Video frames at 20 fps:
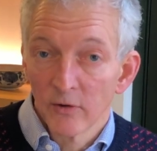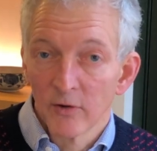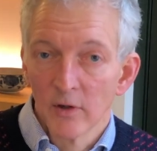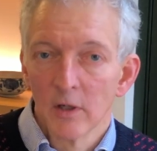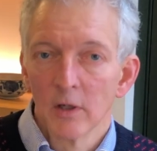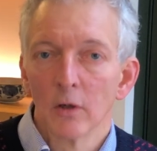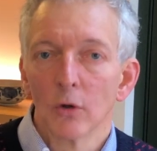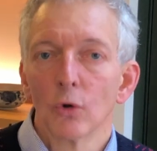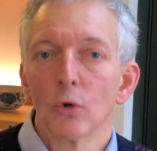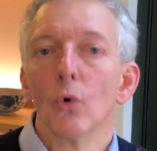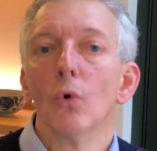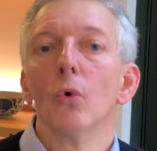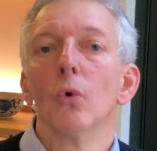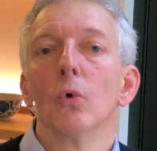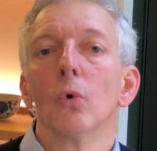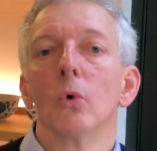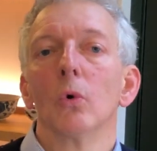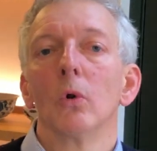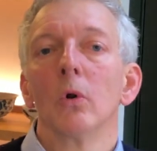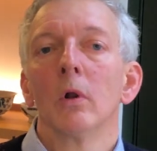in
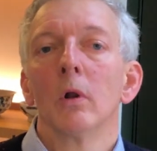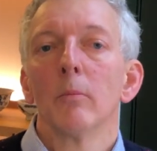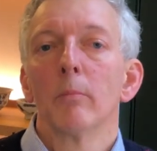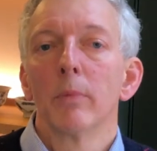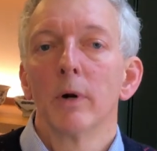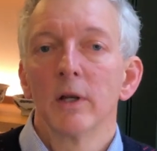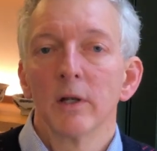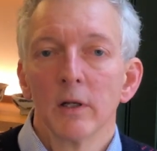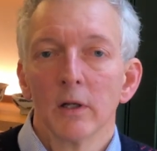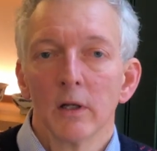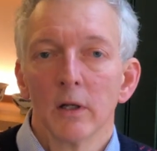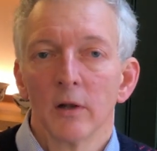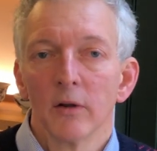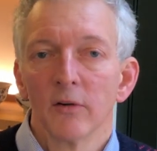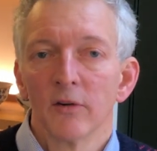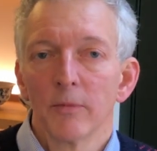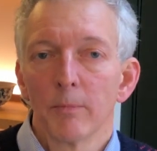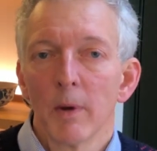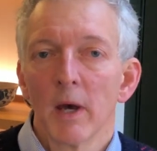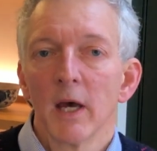Gaul, Britain and
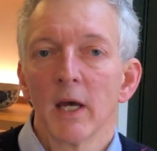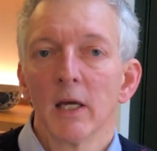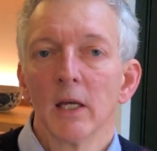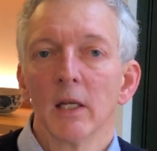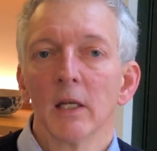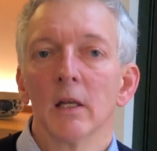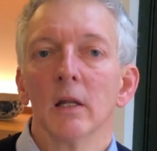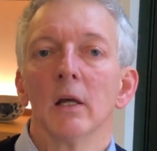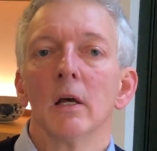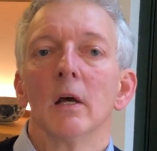Spain,